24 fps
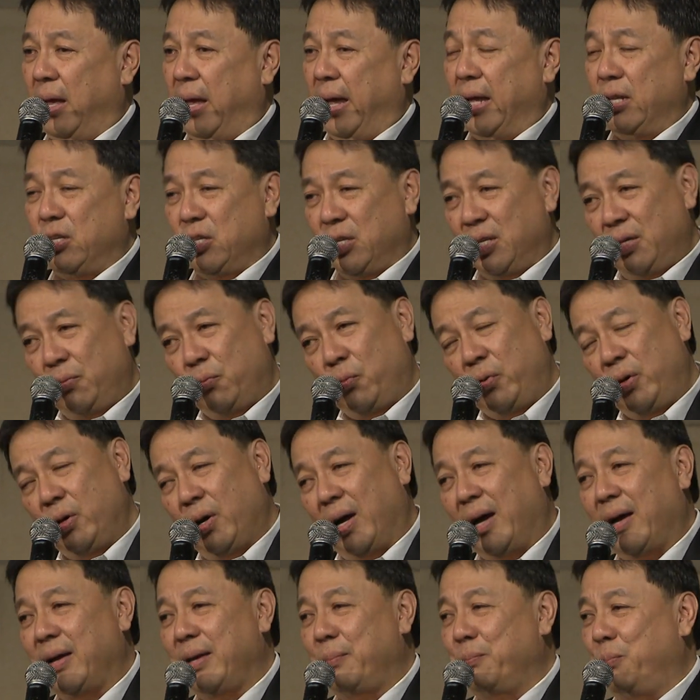And we
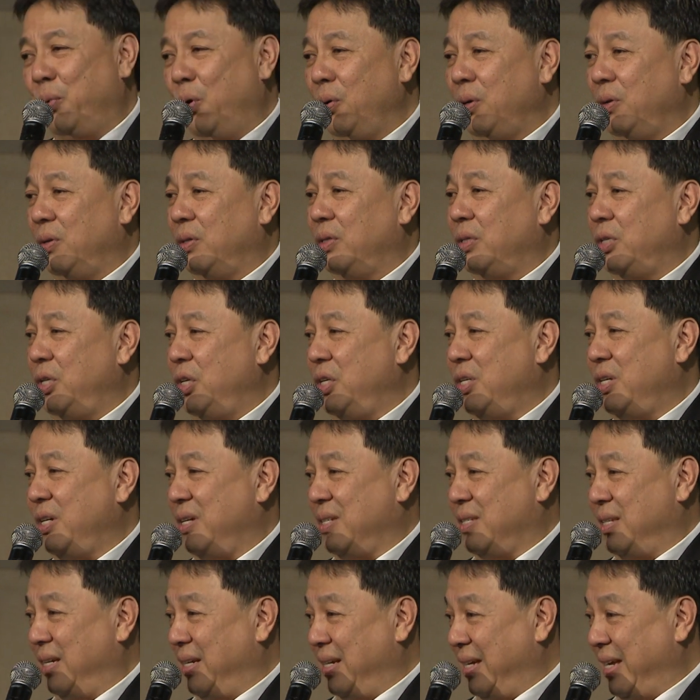are both
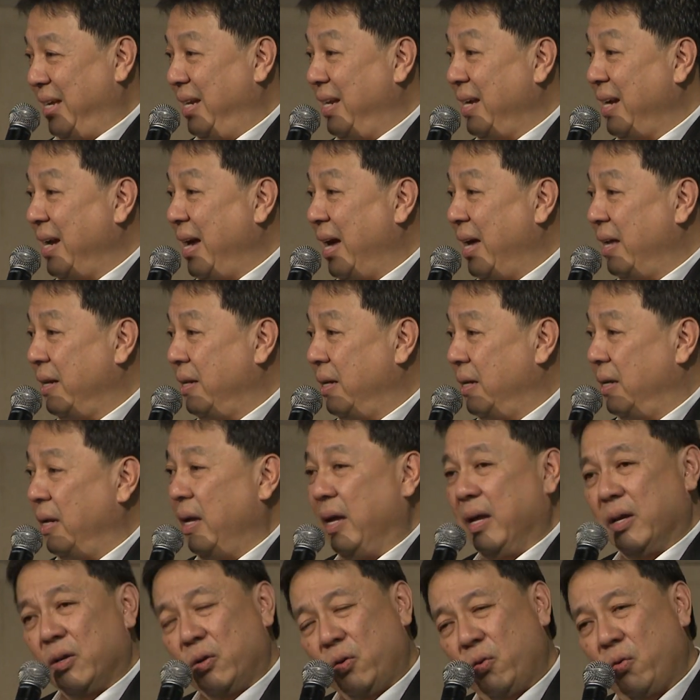teachers in the kindergarten.
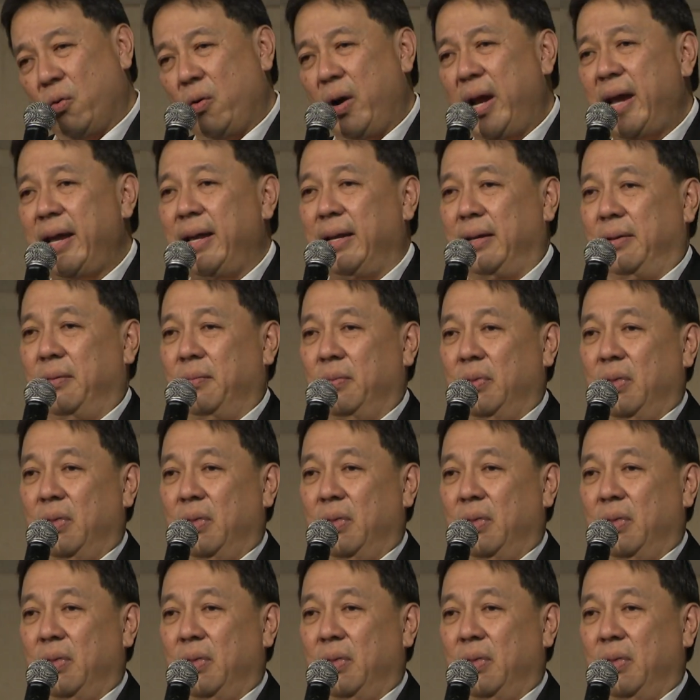Great.